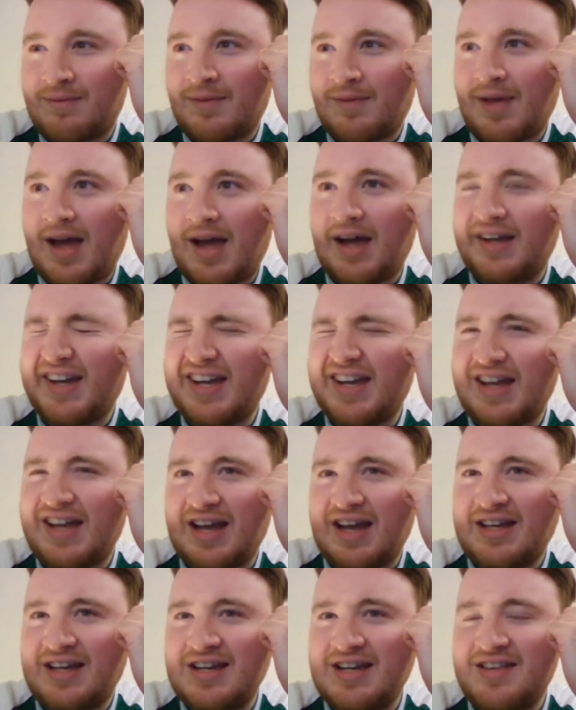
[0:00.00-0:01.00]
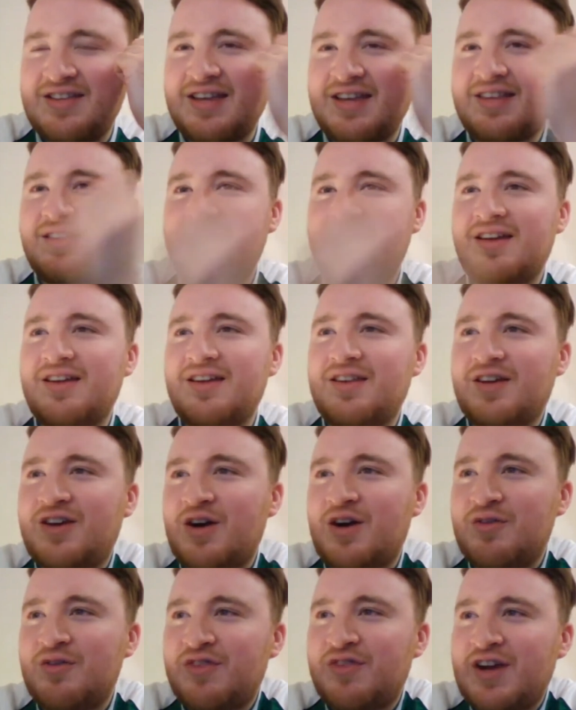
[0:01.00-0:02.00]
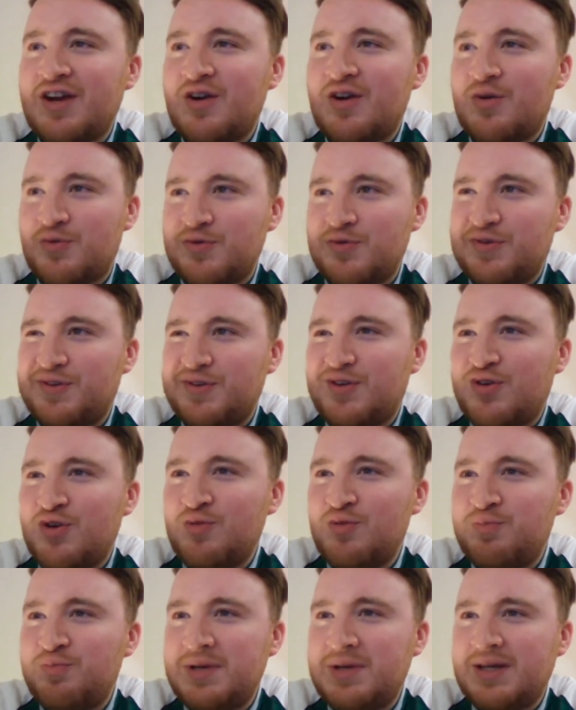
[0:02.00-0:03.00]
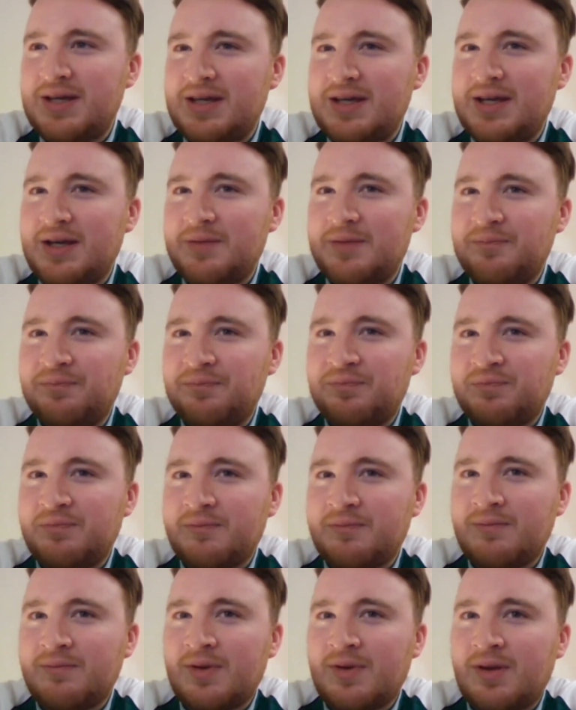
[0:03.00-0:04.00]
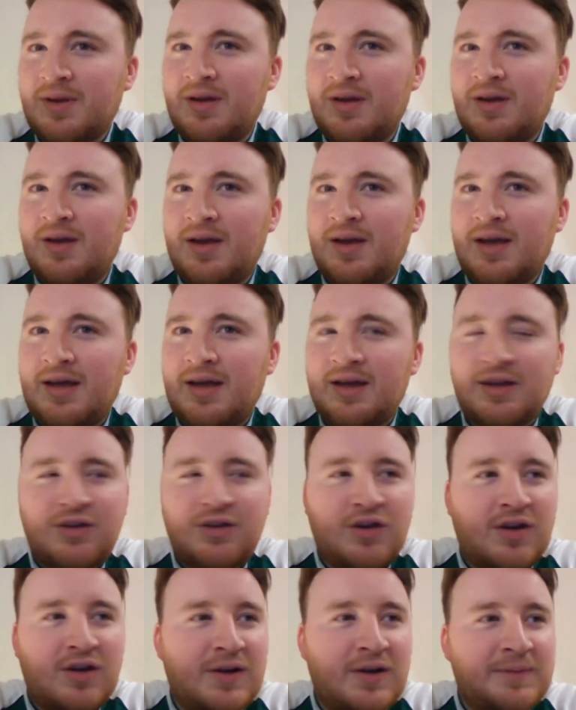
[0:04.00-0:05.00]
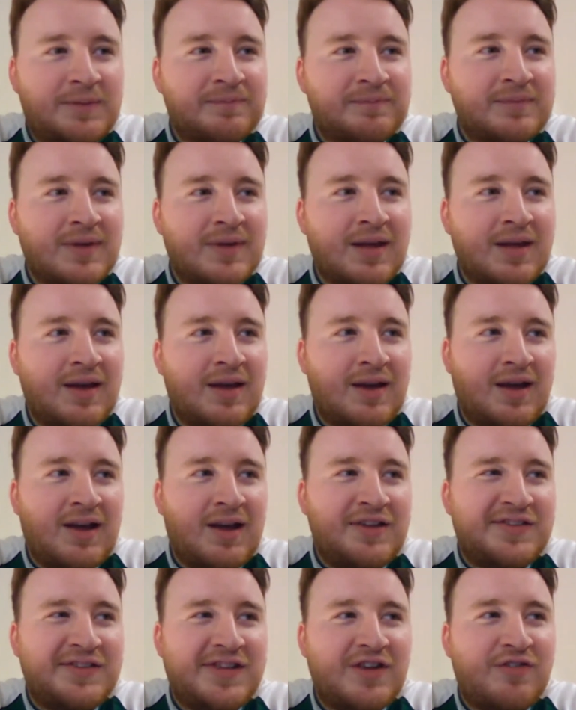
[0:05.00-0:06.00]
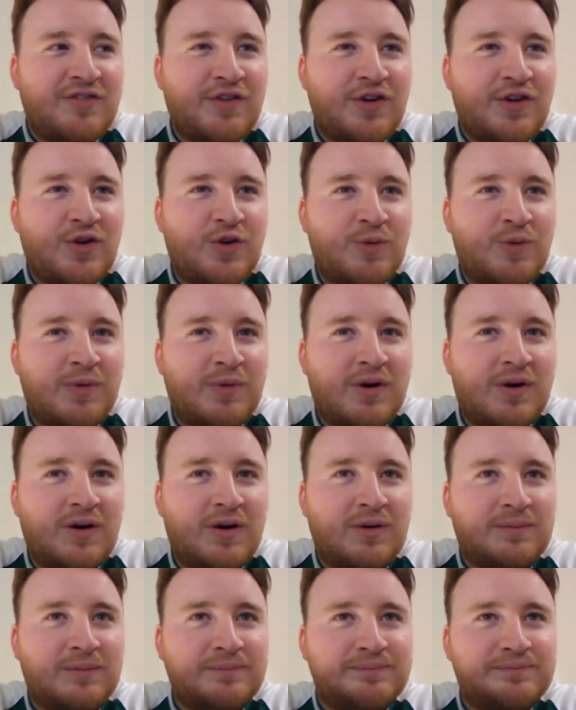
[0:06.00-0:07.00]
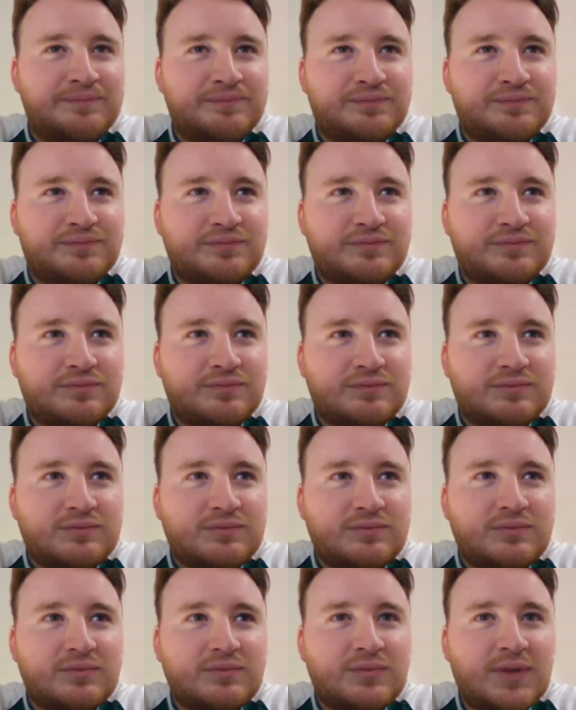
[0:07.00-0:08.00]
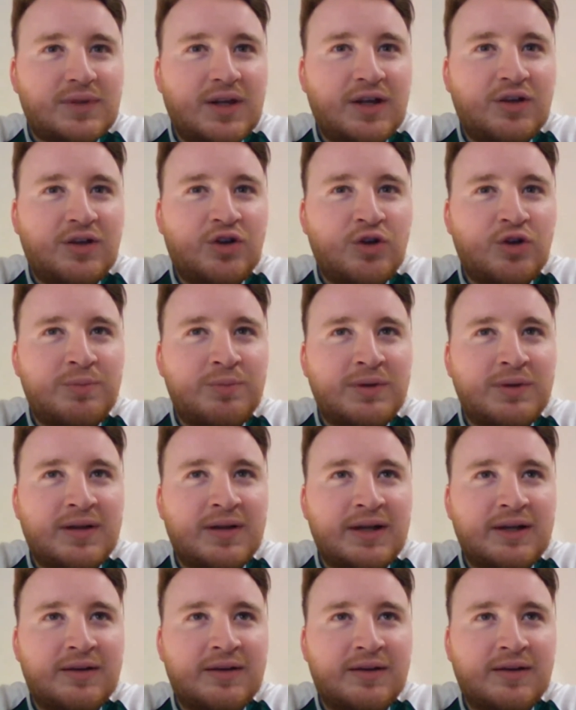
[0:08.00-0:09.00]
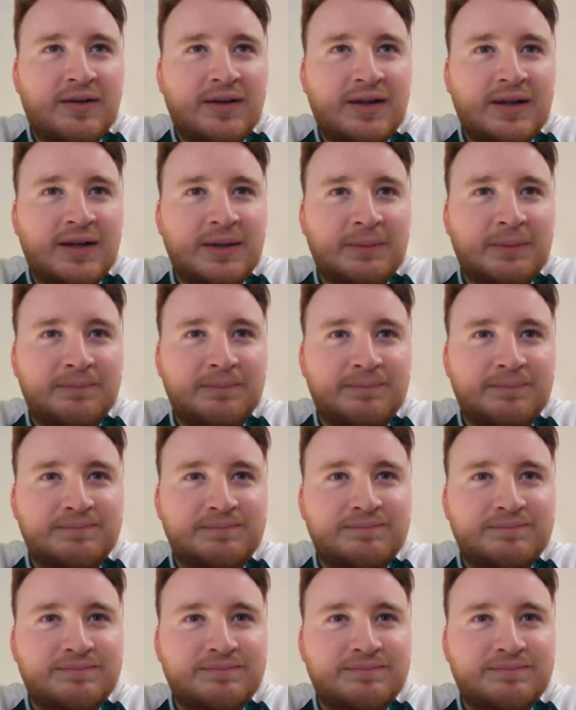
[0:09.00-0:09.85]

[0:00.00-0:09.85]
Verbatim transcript: I can I kind of think that the cup final could be it it's difficult, but it could be like a um